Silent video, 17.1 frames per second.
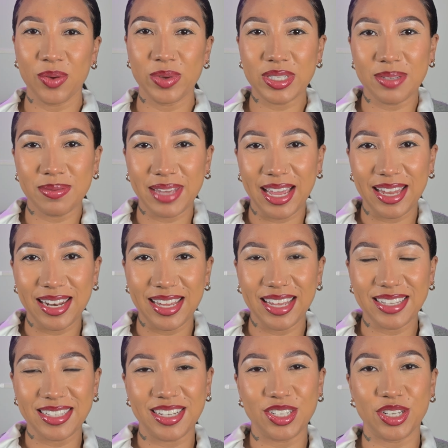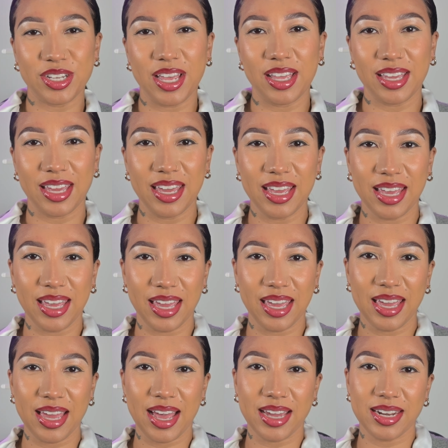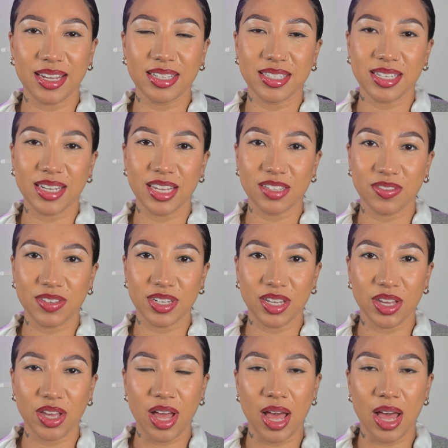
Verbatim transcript: What's up Kelly's, it's your girl Keke and in today's video